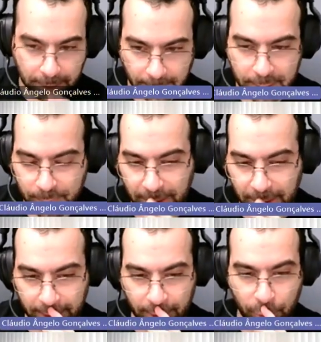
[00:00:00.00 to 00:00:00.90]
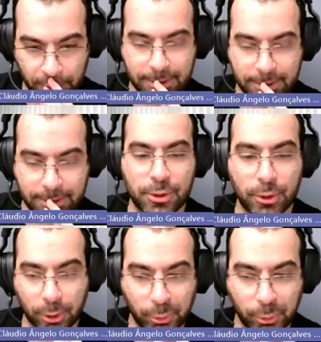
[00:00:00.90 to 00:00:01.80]
I'll explain later what that
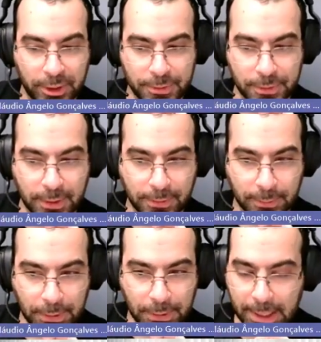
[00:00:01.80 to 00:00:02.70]
digital twin is in detail.